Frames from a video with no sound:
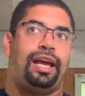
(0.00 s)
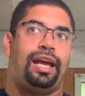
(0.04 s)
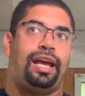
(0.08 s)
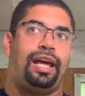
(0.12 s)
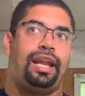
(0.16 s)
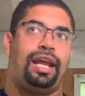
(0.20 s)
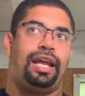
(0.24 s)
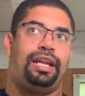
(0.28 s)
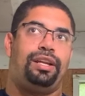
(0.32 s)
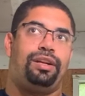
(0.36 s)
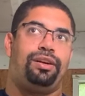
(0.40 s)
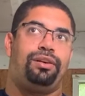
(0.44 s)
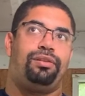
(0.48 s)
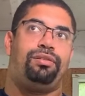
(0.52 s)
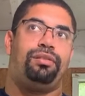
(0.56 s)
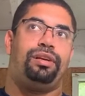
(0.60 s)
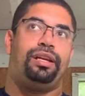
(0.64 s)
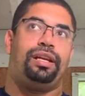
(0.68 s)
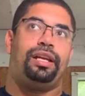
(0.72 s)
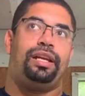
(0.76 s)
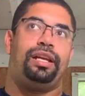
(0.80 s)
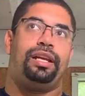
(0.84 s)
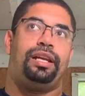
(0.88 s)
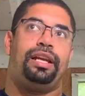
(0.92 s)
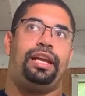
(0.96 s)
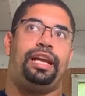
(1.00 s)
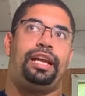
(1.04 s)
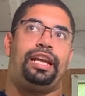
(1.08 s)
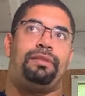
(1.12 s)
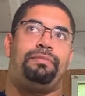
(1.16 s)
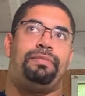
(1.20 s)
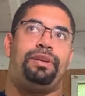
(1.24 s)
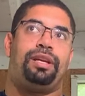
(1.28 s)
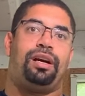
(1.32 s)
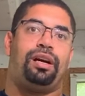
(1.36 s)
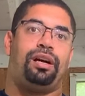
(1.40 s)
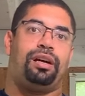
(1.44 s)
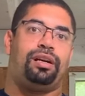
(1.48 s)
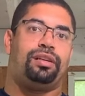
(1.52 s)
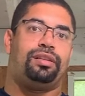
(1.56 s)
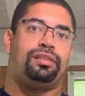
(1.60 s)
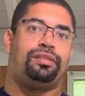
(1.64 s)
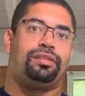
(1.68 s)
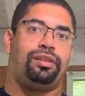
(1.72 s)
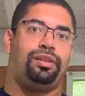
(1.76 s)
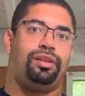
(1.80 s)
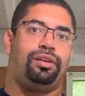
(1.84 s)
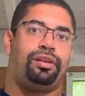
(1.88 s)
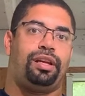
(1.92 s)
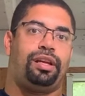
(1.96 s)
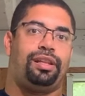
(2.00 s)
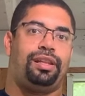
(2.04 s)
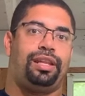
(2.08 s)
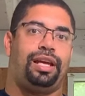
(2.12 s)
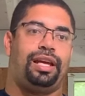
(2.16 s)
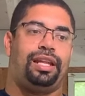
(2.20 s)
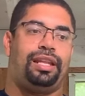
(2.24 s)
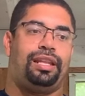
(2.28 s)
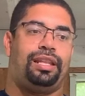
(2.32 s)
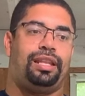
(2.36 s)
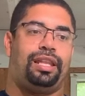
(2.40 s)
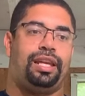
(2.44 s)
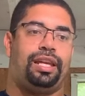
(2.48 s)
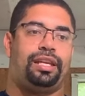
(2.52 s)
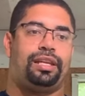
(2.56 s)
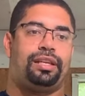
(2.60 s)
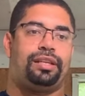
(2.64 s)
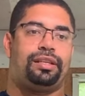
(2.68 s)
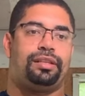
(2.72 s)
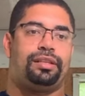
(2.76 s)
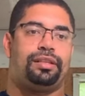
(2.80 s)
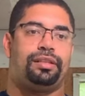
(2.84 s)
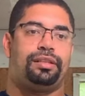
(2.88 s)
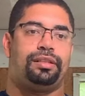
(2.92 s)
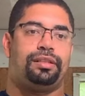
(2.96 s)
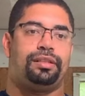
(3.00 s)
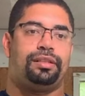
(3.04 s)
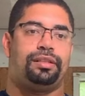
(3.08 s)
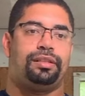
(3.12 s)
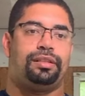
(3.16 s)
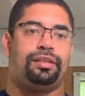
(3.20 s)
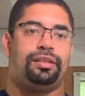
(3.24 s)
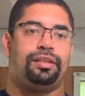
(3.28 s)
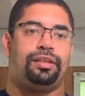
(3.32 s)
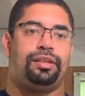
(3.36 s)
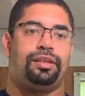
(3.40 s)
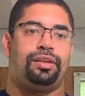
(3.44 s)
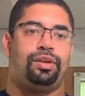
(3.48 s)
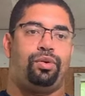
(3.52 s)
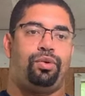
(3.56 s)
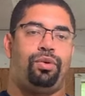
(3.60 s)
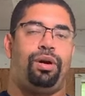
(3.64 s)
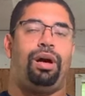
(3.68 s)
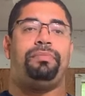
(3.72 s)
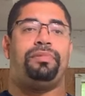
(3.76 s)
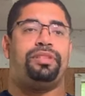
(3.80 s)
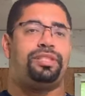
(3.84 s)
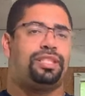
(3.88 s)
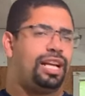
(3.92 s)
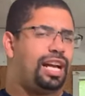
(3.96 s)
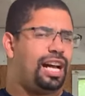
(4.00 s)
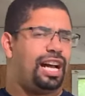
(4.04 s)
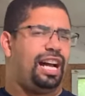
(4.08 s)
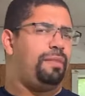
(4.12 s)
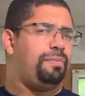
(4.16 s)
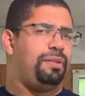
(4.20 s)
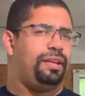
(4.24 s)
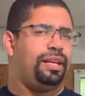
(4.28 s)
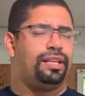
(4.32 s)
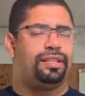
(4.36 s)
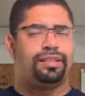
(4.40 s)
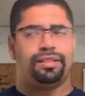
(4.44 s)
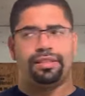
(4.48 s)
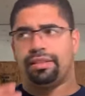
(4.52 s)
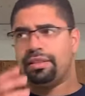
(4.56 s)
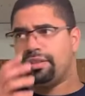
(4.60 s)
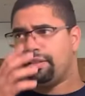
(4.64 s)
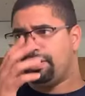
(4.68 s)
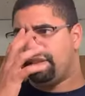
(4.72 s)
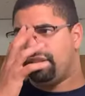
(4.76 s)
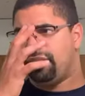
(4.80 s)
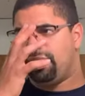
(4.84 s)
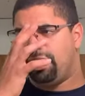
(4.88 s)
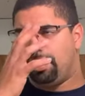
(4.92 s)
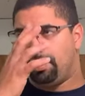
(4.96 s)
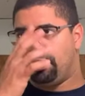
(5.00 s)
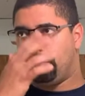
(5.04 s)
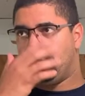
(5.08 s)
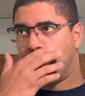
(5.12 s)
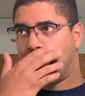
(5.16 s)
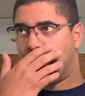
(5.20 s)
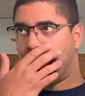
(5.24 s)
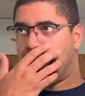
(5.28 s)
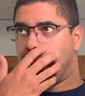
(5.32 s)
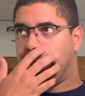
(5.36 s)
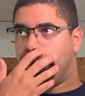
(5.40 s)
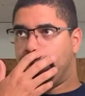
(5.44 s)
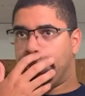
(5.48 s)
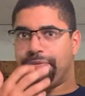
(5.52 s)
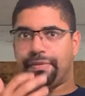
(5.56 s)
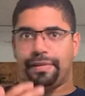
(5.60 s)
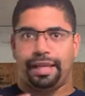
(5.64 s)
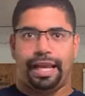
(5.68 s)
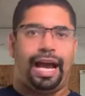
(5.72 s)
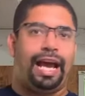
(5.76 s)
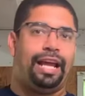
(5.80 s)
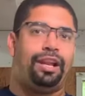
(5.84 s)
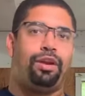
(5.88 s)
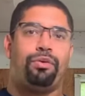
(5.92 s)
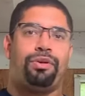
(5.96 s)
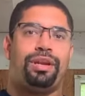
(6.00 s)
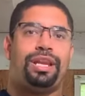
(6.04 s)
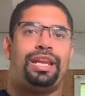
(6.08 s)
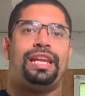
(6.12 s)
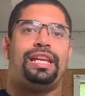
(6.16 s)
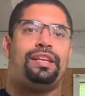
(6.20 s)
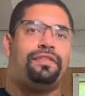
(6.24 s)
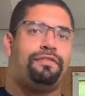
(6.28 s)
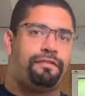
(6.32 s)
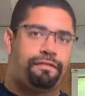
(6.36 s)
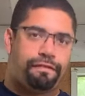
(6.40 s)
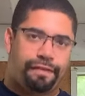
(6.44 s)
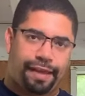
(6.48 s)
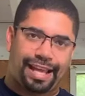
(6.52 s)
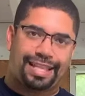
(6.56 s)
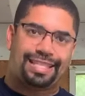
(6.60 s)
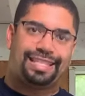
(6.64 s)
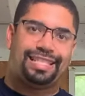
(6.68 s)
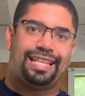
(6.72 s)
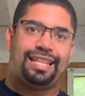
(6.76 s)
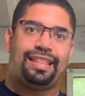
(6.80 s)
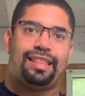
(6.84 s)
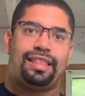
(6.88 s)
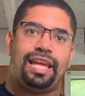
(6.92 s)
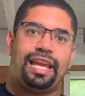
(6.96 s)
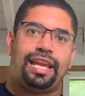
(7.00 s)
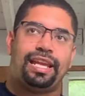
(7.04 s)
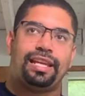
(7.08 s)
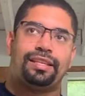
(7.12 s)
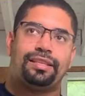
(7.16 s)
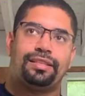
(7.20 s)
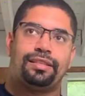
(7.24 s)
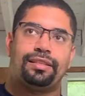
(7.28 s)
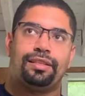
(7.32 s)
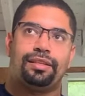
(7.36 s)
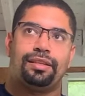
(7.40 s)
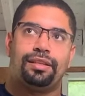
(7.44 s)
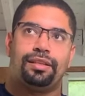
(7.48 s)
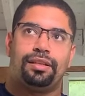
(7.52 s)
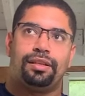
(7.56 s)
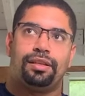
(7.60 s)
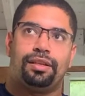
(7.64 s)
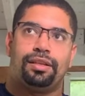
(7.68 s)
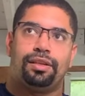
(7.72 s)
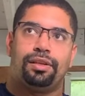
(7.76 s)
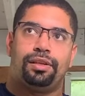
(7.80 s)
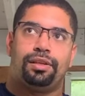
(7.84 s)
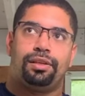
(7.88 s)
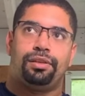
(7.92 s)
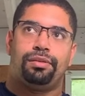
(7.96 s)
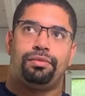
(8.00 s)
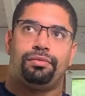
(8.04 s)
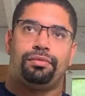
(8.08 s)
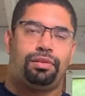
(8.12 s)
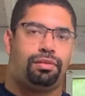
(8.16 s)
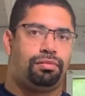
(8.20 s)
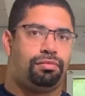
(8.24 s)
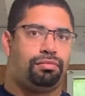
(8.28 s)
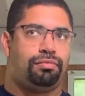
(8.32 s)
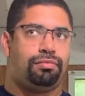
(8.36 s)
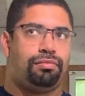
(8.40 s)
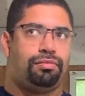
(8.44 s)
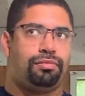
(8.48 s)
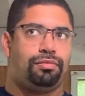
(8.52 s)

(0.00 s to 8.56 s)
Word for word: And I know it can be hard to look at that and think, well, I'm just a hobbyist, so I don't need fancy things. Well,